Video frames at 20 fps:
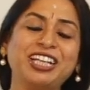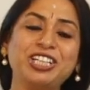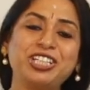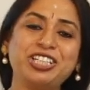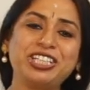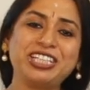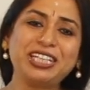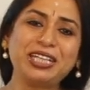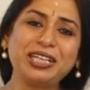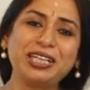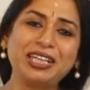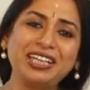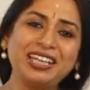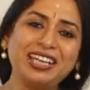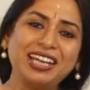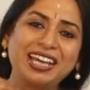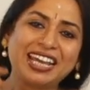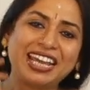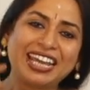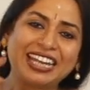
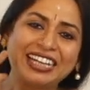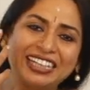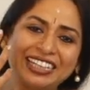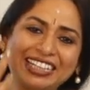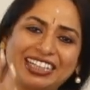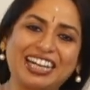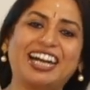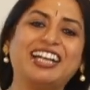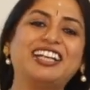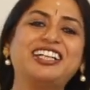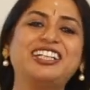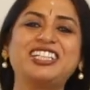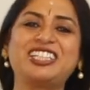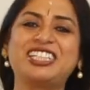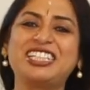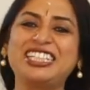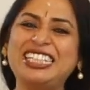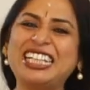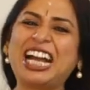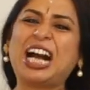She
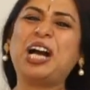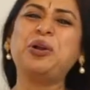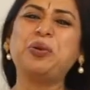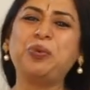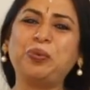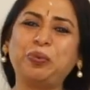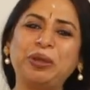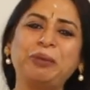encouraged young